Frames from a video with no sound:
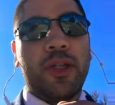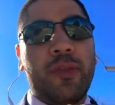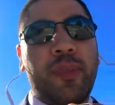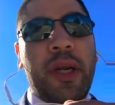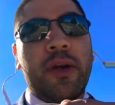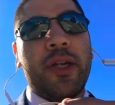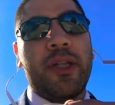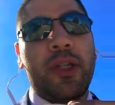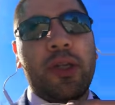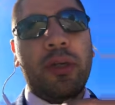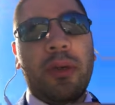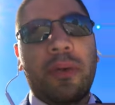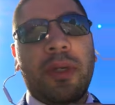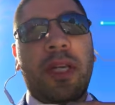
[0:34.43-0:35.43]
spirit
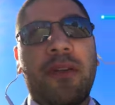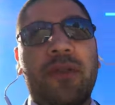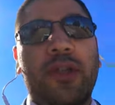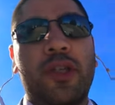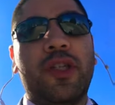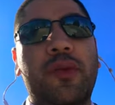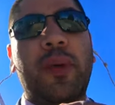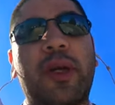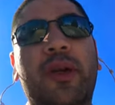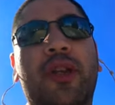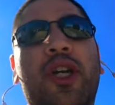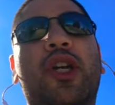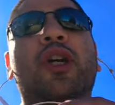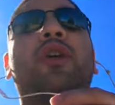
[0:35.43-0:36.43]
too, and gives your
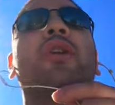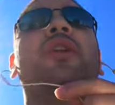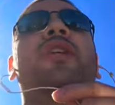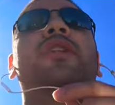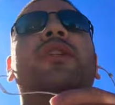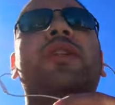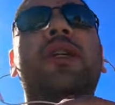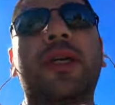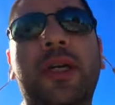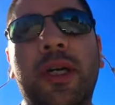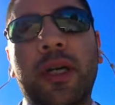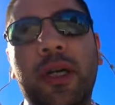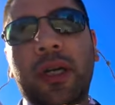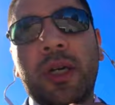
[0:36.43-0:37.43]
spirit the courage
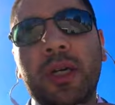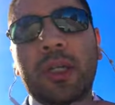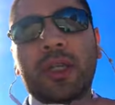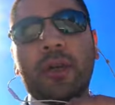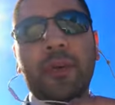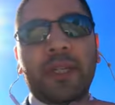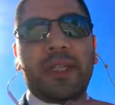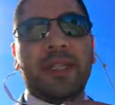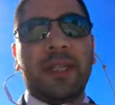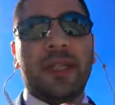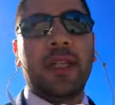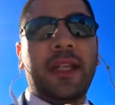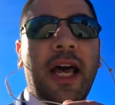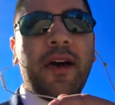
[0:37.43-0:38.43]
to
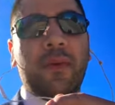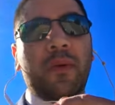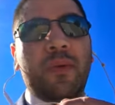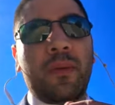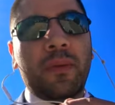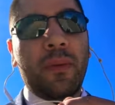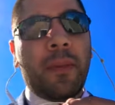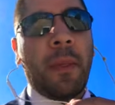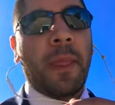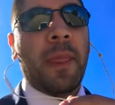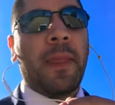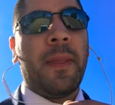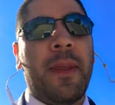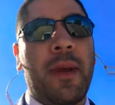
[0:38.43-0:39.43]
resist the devil.
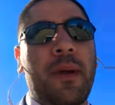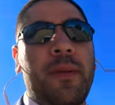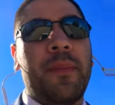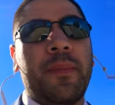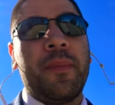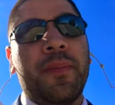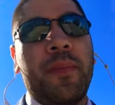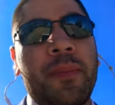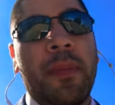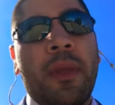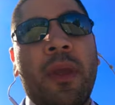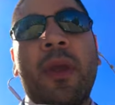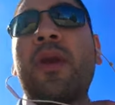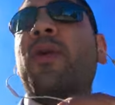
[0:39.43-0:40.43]
You know,
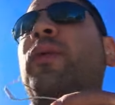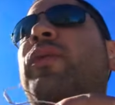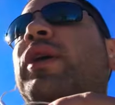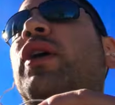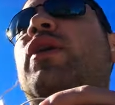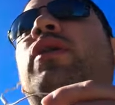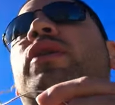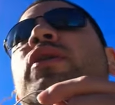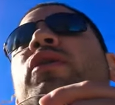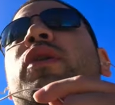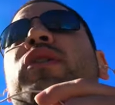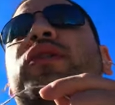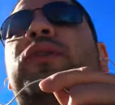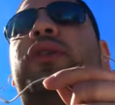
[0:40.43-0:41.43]
when we go to the
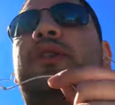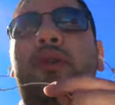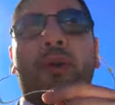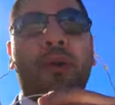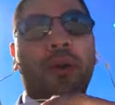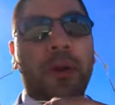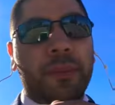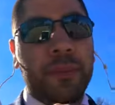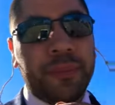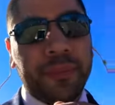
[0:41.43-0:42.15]
grocery store,